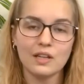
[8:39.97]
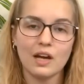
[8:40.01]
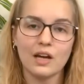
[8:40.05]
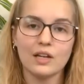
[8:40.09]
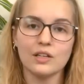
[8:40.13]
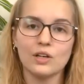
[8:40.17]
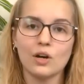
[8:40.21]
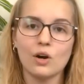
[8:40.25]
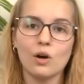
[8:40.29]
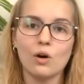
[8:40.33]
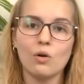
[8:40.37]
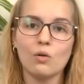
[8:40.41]
I
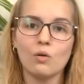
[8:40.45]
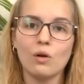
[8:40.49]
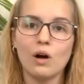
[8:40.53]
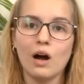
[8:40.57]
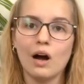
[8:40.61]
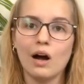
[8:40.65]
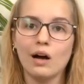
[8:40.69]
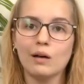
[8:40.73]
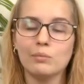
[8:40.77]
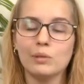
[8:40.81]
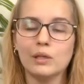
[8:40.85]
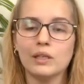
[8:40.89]
know,
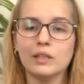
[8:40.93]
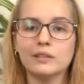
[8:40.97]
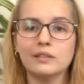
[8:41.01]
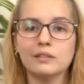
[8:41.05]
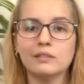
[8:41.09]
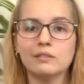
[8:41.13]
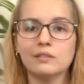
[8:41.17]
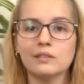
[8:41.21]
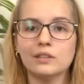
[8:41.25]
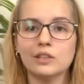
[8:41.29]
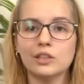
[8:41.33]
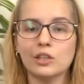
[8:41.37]
uh, but
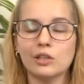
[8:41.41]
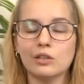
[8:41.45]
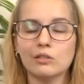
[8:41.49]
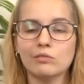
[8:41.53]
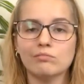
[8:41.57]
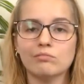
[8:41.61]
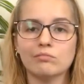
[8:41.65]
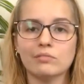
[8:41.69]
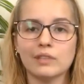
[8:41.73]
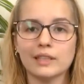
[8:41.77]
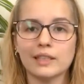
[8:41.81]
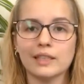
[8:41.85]
you know,
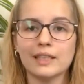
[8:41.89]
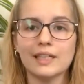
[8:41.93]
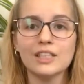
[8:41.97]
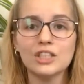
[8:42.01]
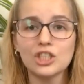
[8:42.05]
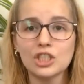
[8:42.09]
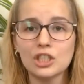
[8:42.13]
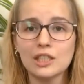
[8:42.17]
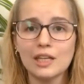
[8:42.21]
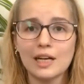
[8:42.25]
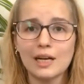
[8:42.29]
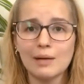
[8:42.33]
like a
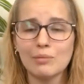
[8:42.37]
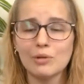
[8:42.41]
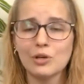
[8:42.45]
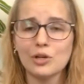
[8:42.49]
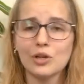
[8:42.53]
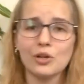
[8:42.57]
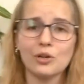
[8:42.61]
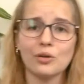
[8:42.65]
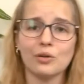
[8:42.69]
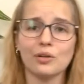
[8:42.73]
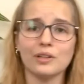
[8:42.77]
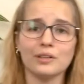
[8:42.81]
kitchen timer
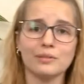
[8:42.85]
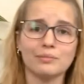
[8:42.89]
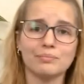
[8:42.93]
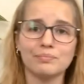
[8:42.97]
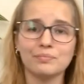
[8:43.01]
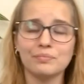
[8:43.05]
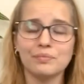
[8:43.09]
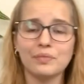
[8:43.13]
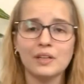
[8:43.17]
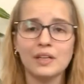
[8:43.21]
or